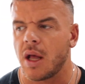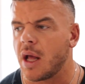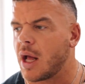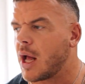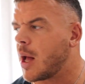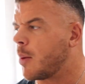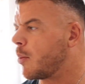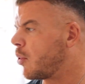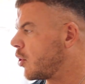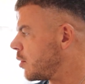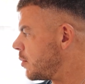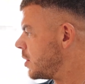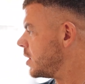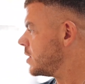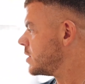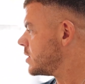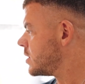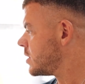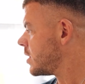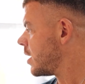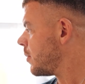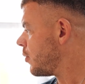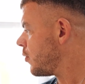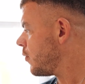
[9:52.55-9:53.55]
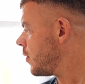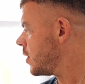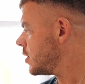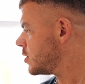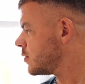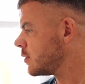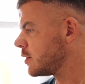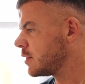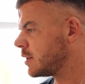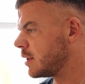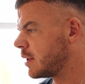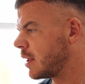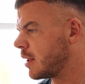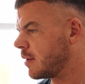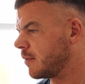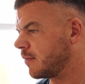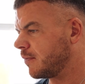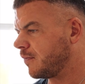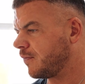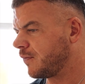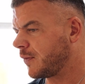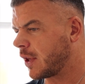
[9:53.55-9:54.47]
and put them into the Tupperwares once they're done.